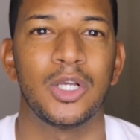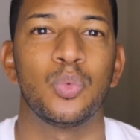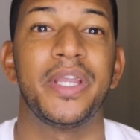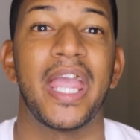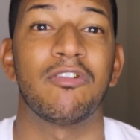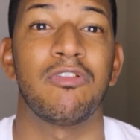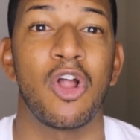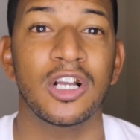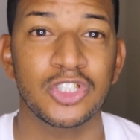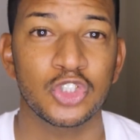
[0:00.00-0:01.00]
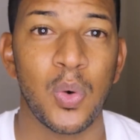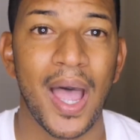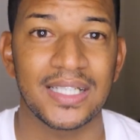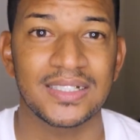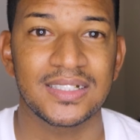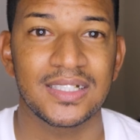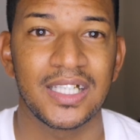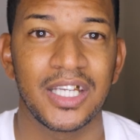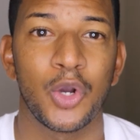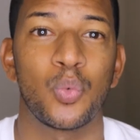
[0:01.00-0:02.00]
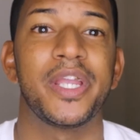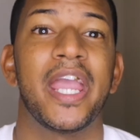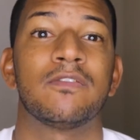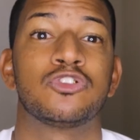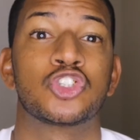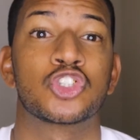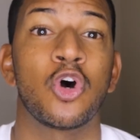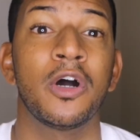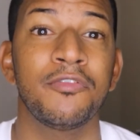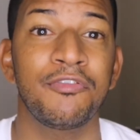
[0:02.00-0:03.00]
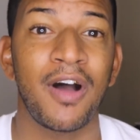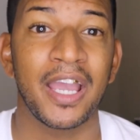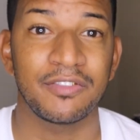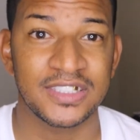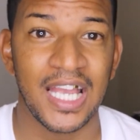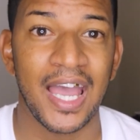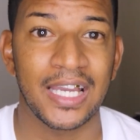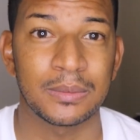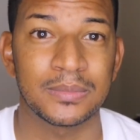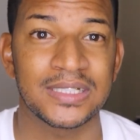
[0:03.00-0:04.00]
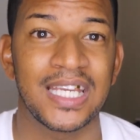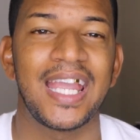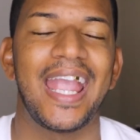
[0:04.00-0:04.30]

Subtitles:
we have lost twice, we have drawn 5 times,